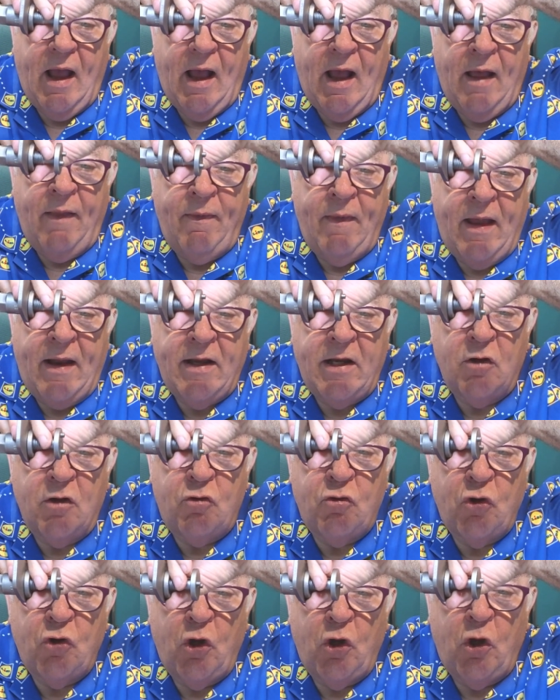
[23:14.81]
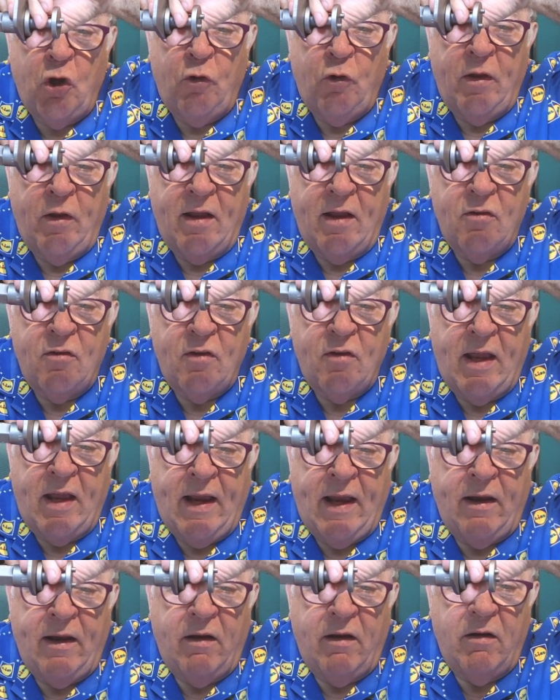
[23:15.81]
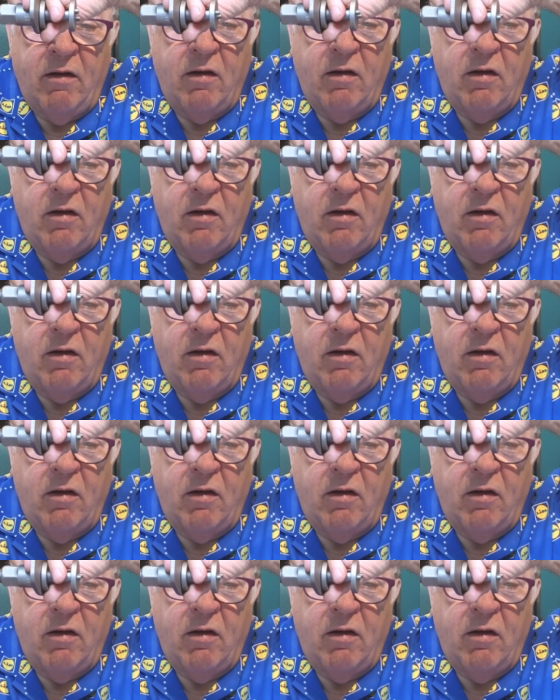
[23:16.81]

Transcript: And then you turn this in,